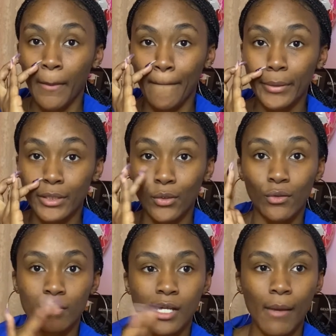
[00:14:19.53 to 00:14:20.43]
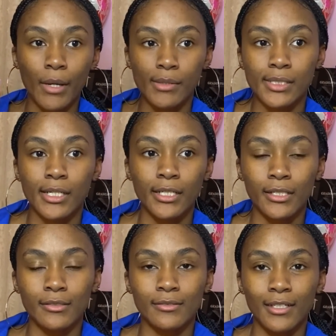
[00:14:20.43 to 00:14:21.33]
But the whole time I was
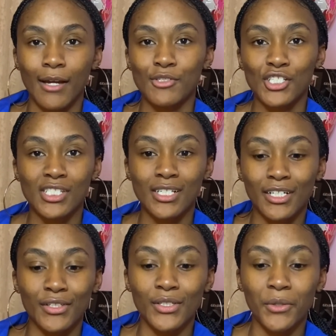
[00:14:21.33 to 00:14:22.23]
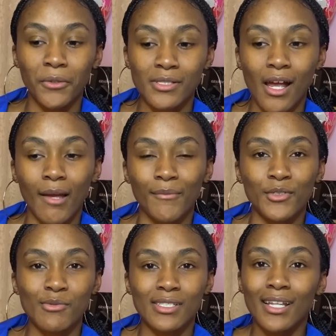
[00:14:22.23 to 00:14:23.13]
studying. I was just studying the whole time, which
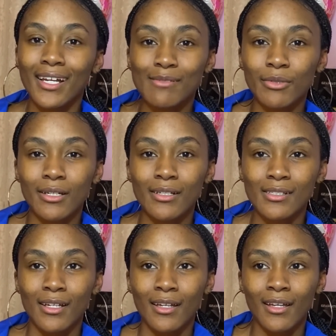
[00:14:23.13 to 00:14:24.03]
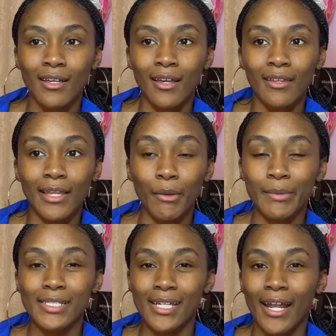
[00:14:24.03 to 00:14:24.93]
was nice because that would have
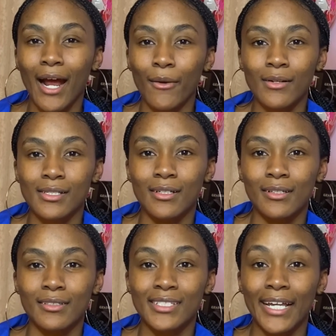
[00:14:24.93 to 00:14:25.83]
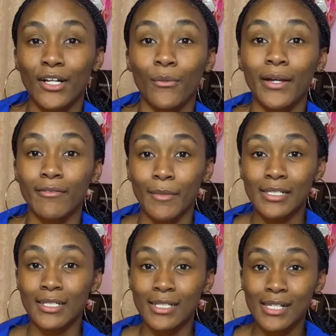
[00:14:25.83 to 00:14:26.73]
been 10 hours taken away from my
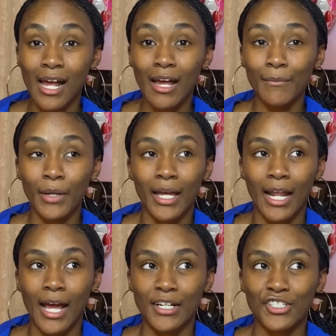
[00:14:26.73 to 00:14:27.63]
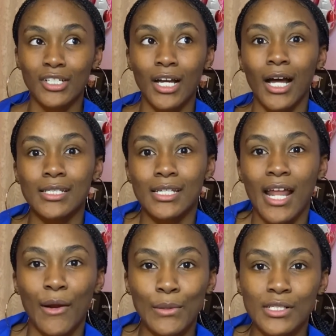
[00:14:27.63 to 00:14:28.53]
study time. And I actually got 10
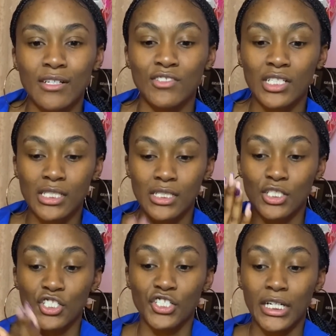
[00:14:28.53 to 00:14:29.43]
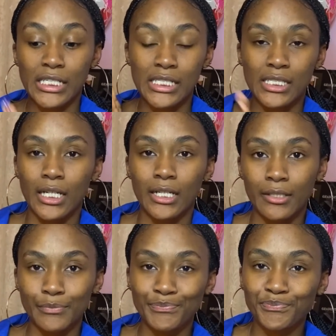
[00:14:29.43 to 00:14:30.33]
hours of just straight
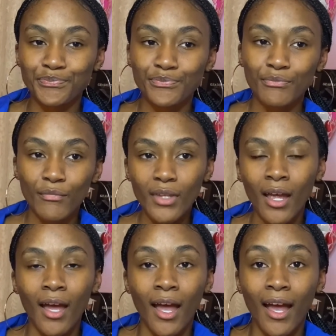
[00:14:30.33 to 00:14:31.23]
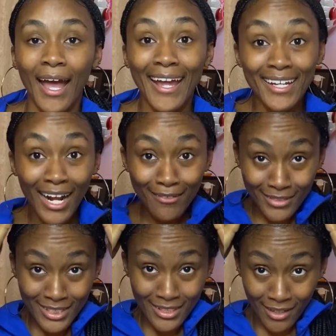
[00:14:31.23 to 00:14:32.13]
studying. And I
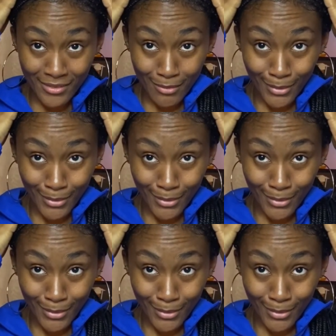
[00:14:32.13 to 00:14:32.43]
really love them.